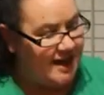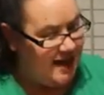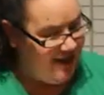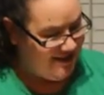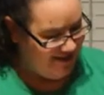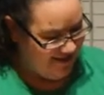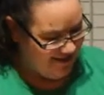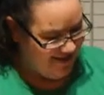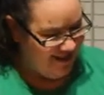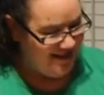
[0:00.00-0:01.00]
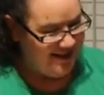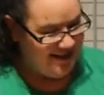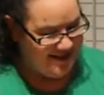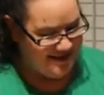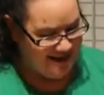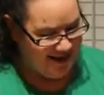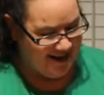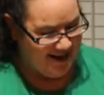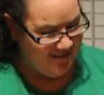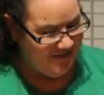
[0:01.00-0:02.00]
Yes, good
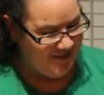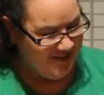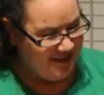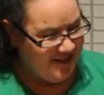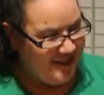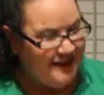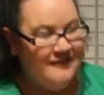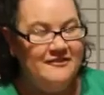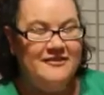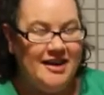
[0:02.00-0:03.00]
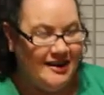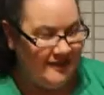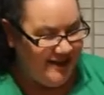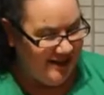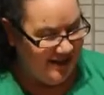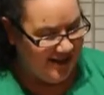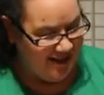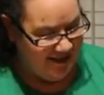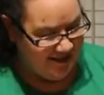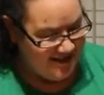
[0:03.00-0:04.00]
job. Very
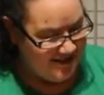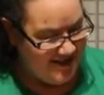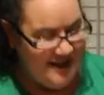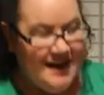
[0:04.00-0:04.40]
nice.